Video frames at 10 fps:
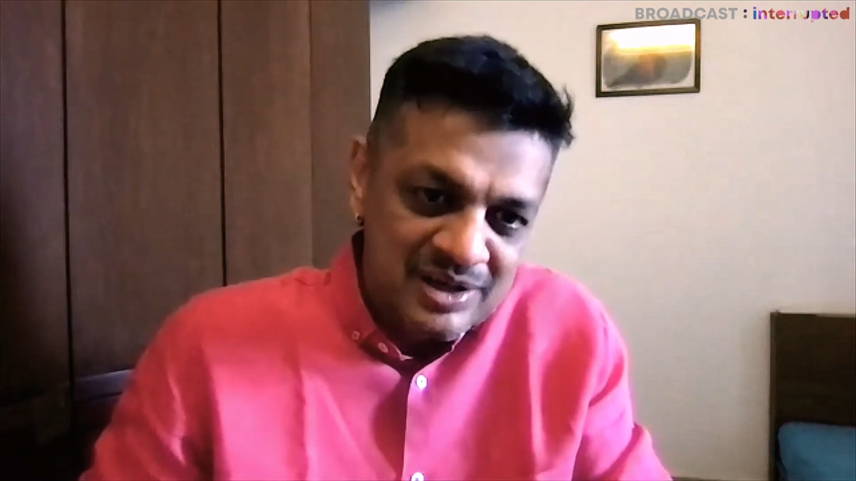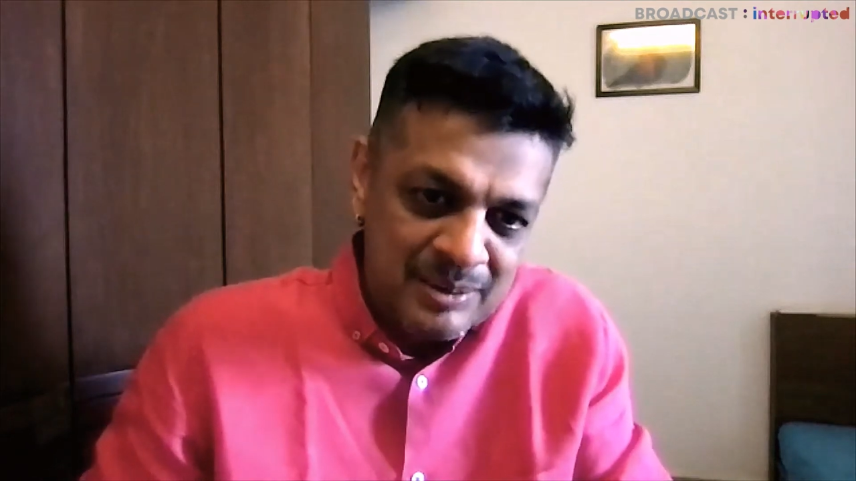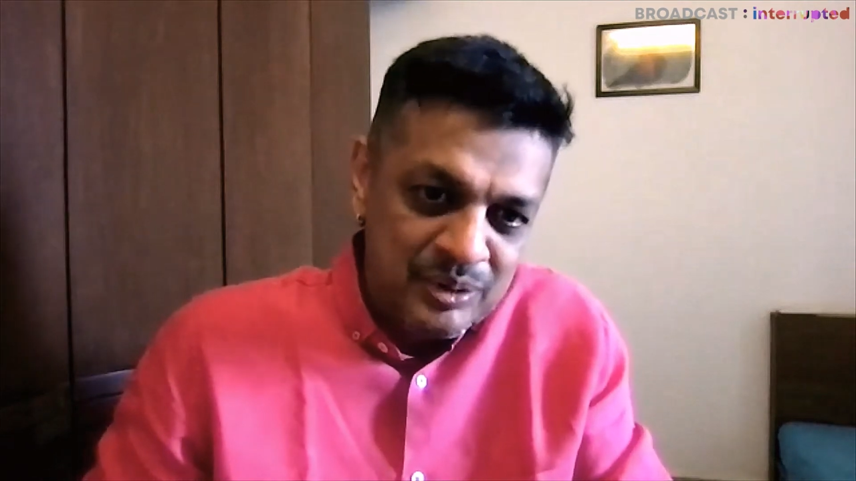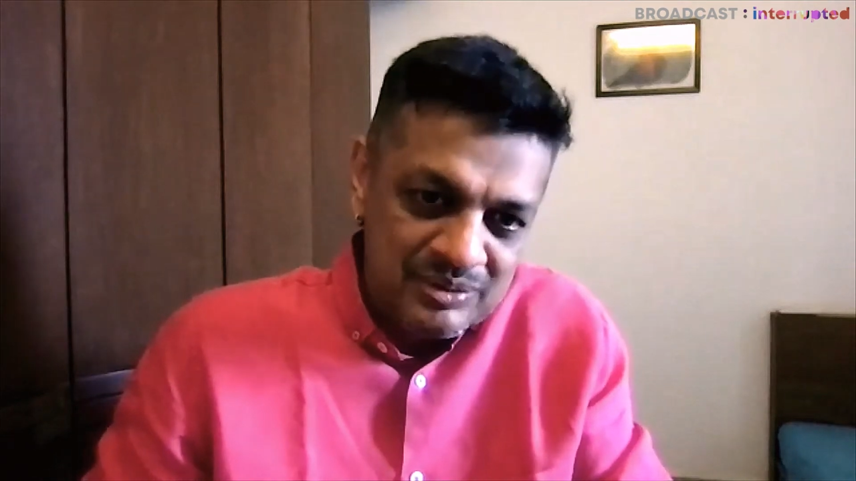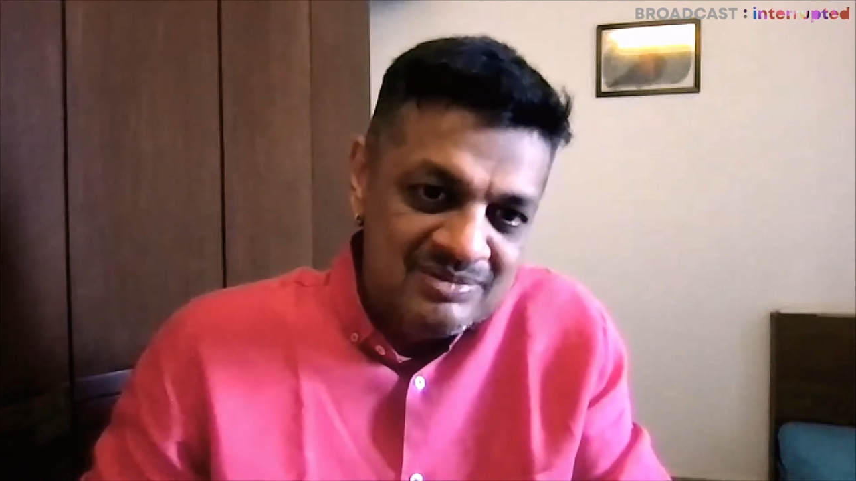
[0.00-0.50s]

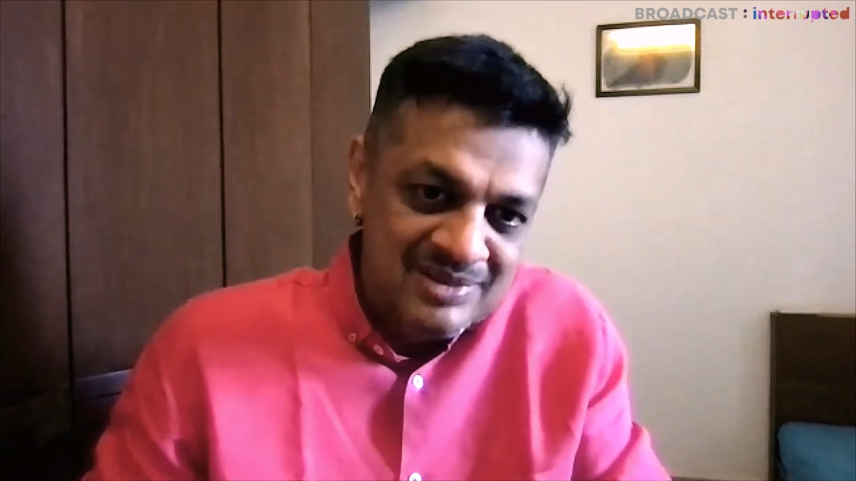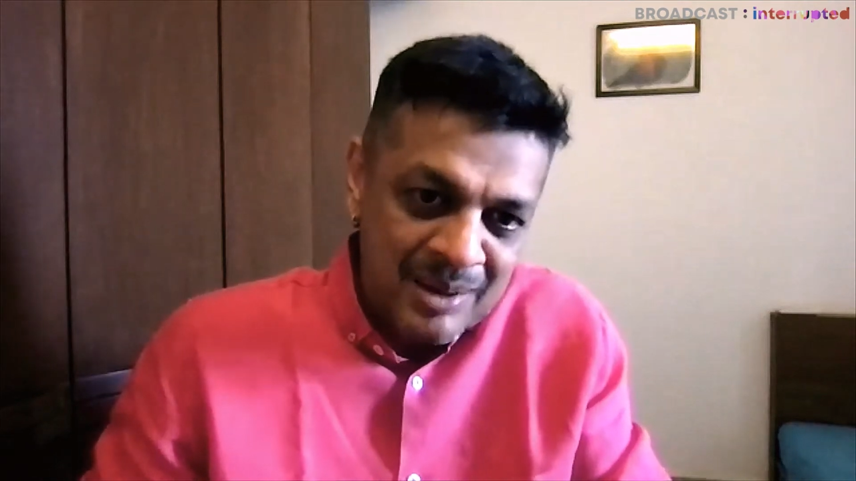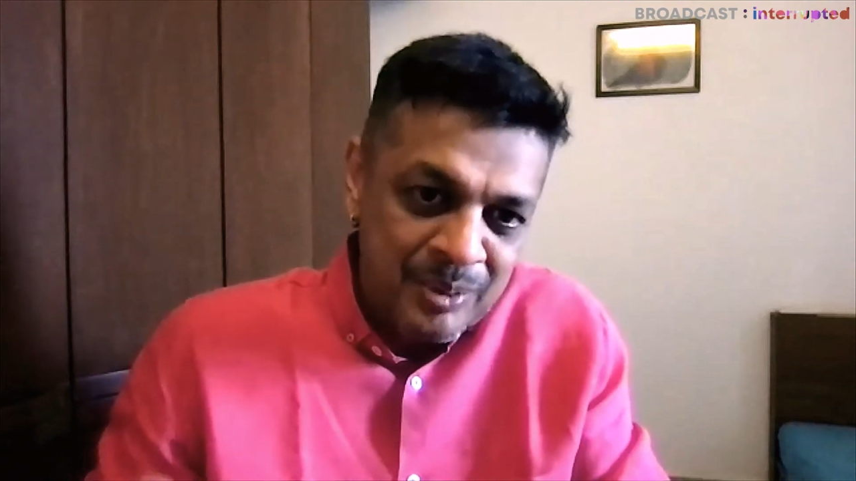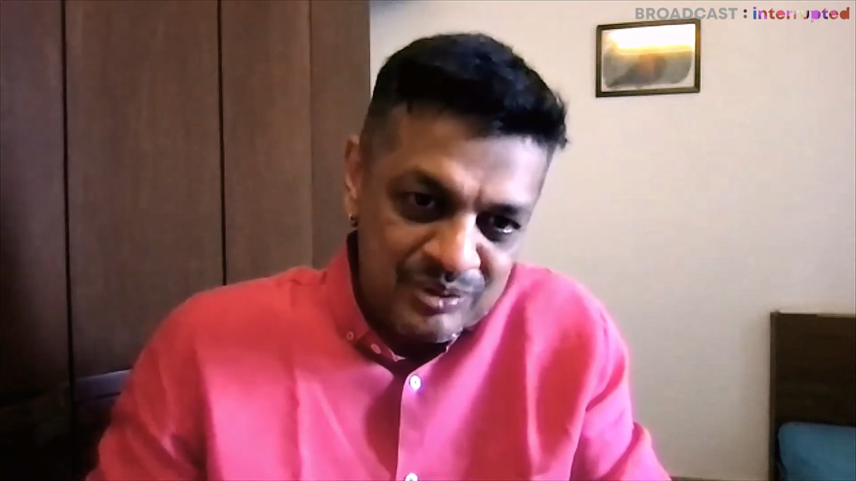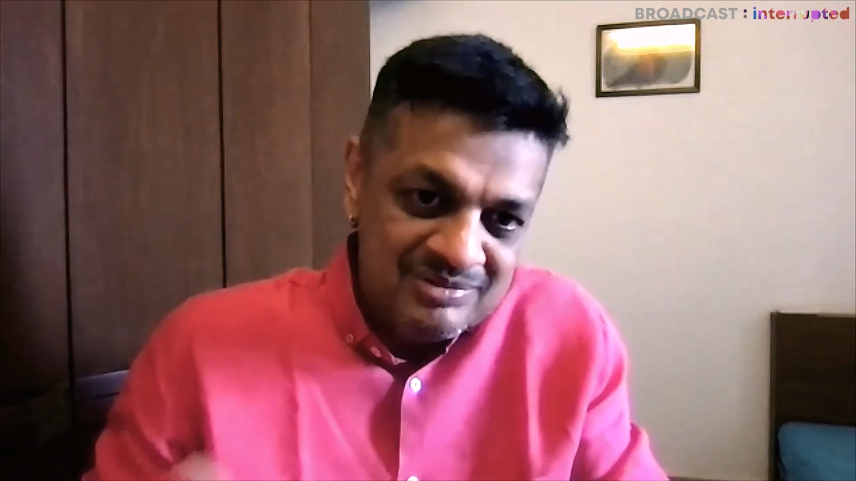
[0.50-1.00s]
about
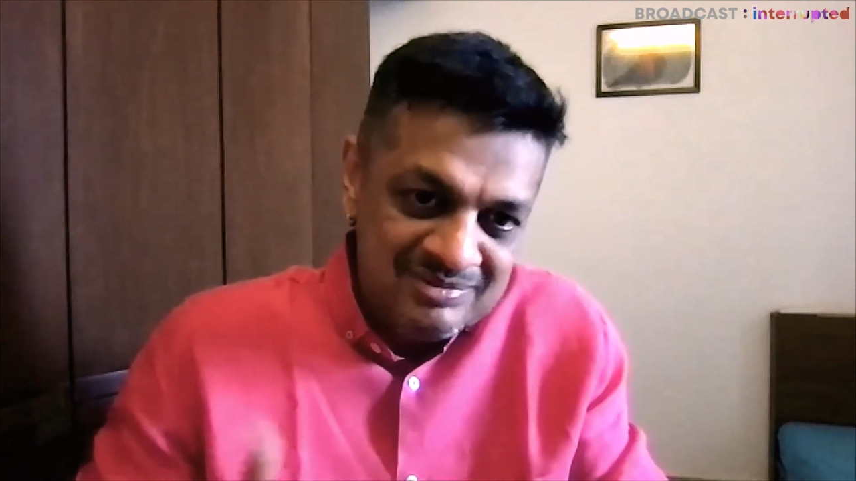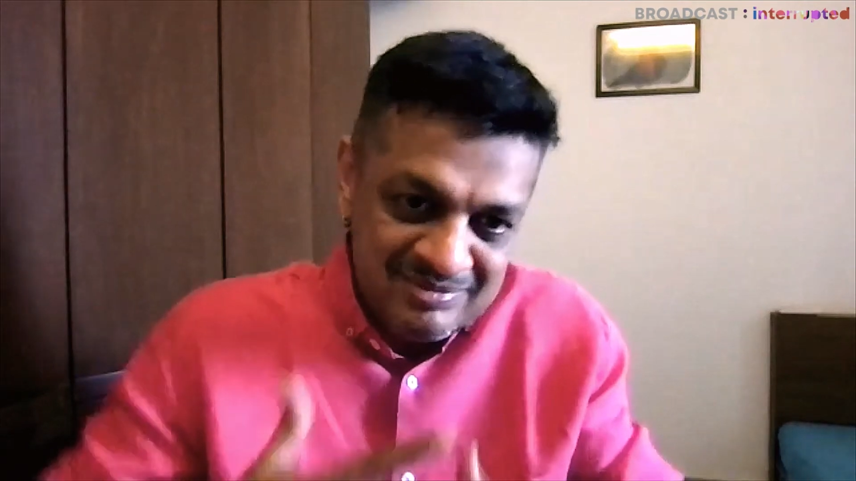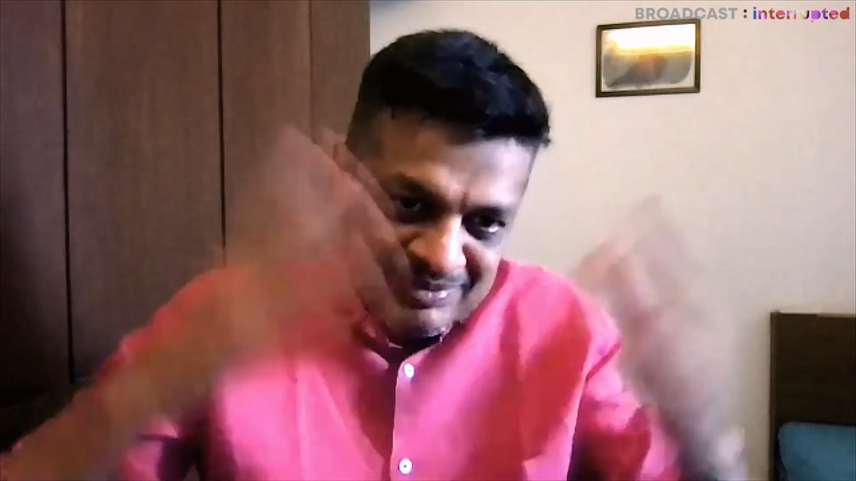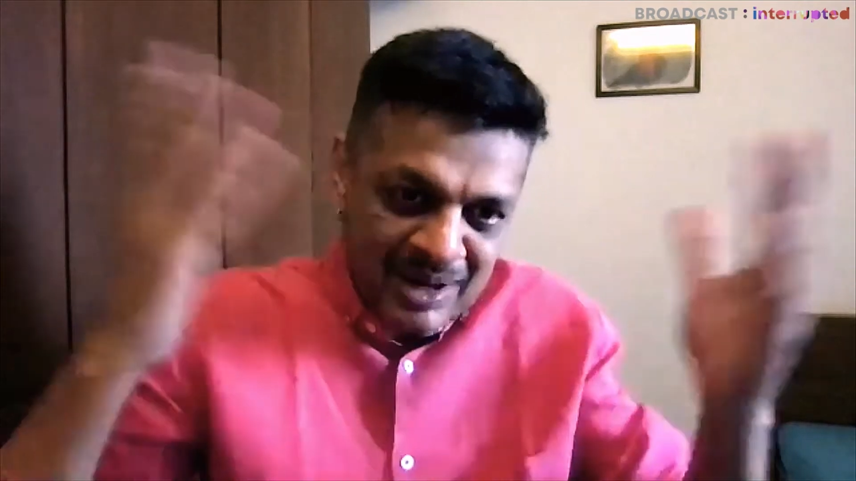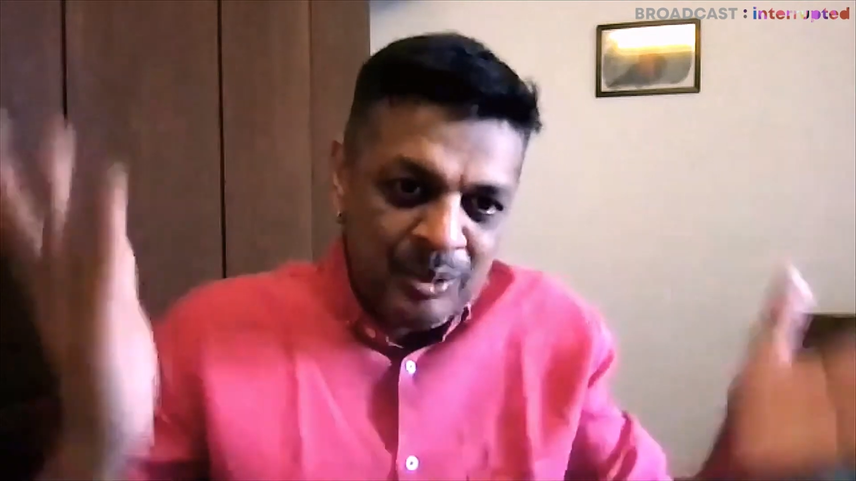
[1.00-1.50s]

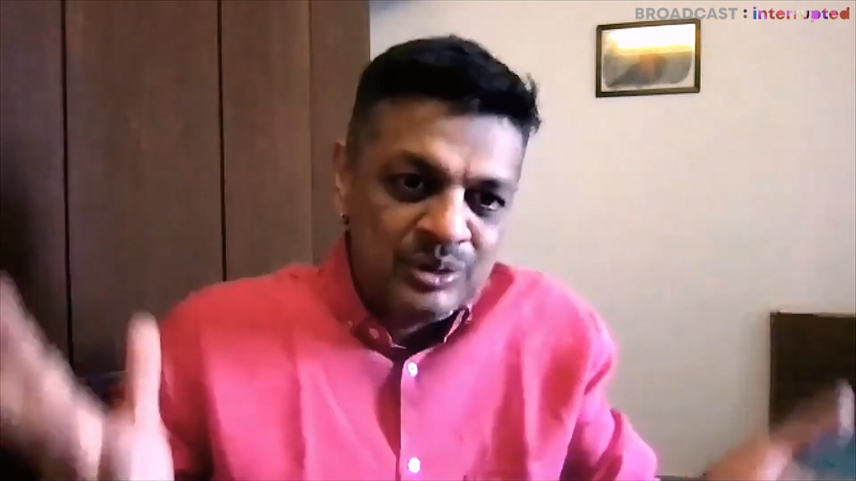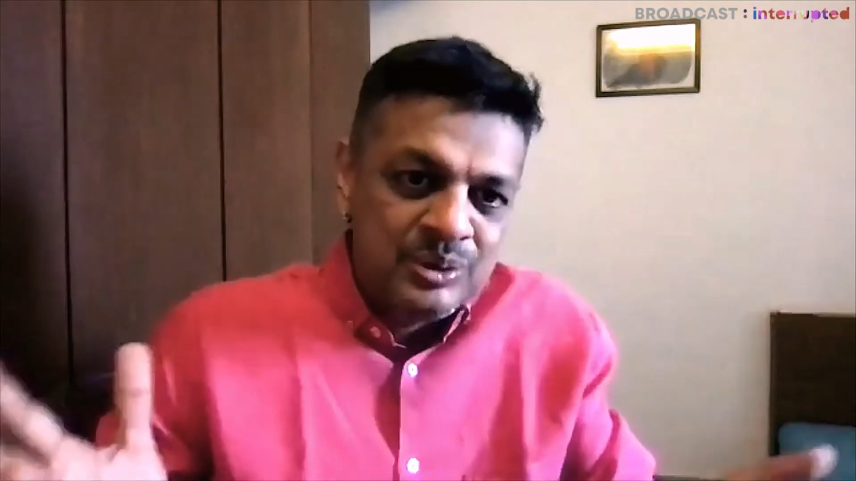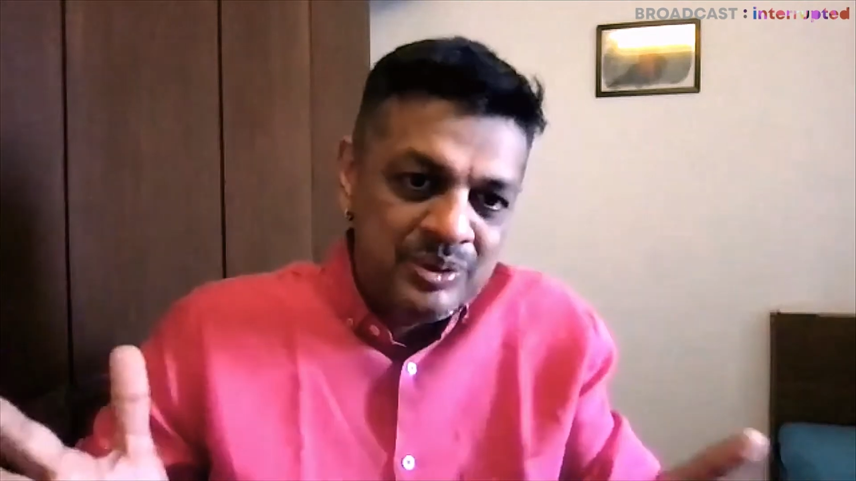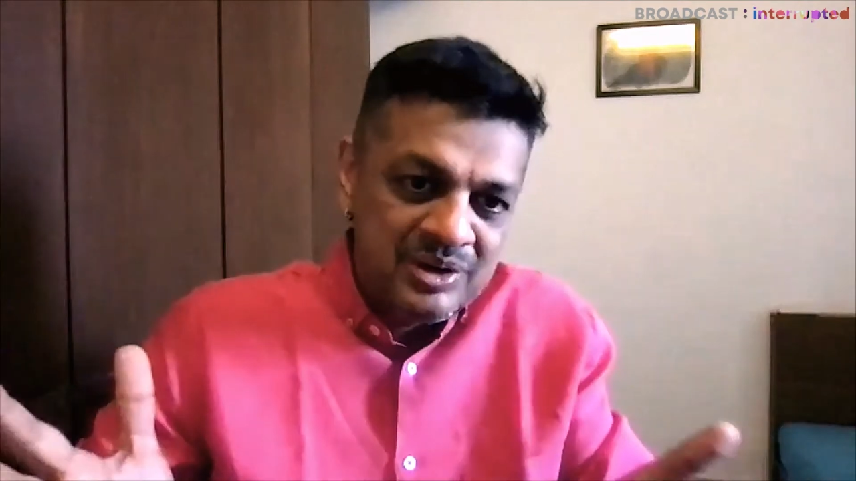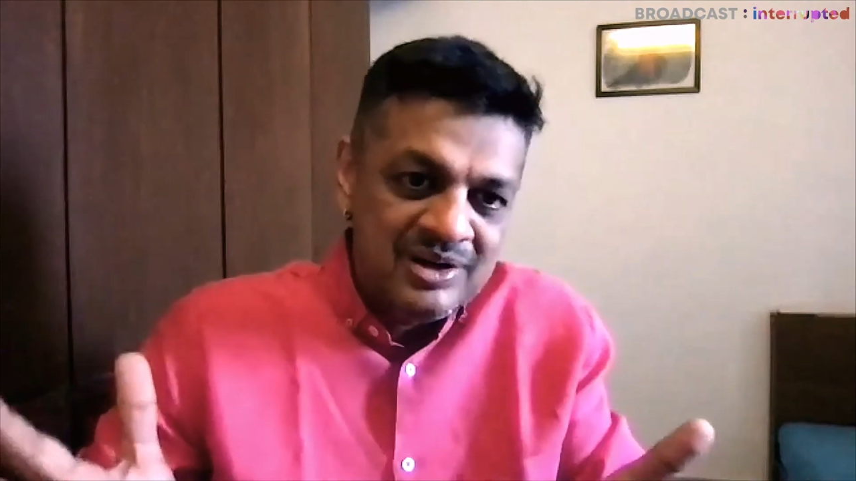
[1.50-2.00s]
the
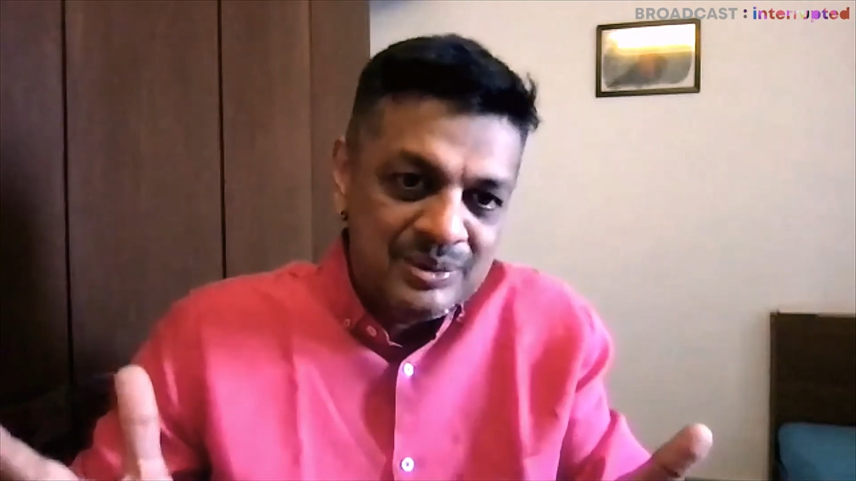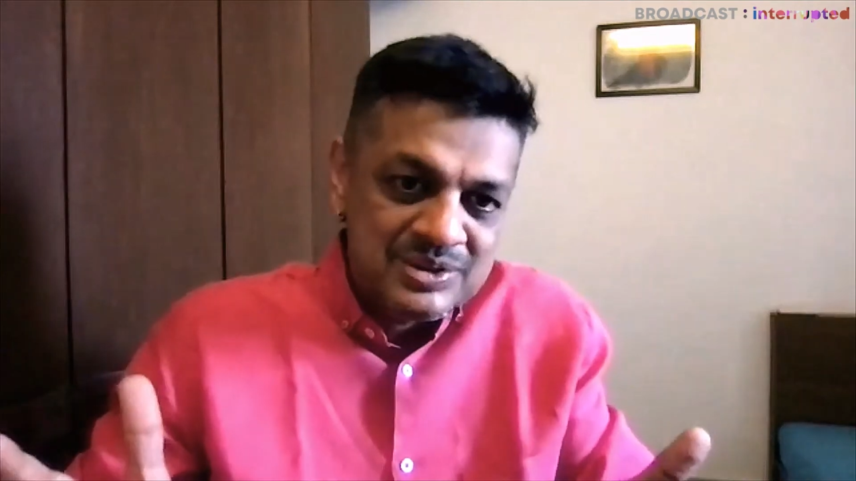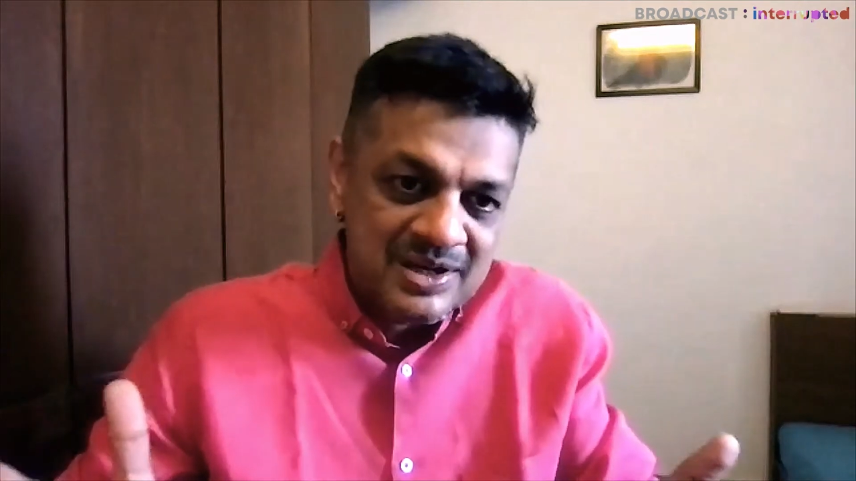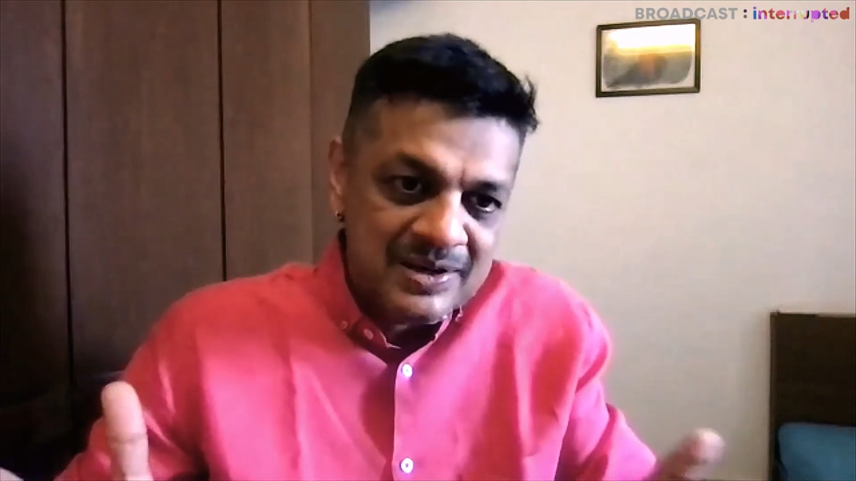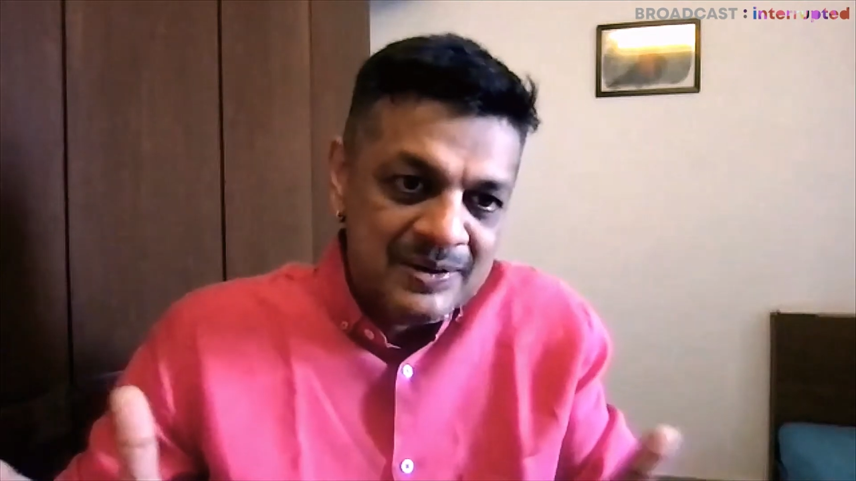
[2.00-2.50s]
world
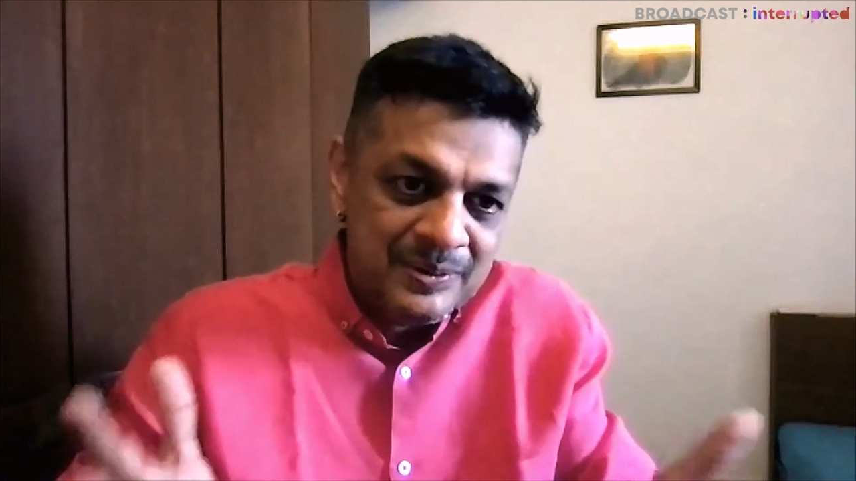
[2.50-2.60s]
outside.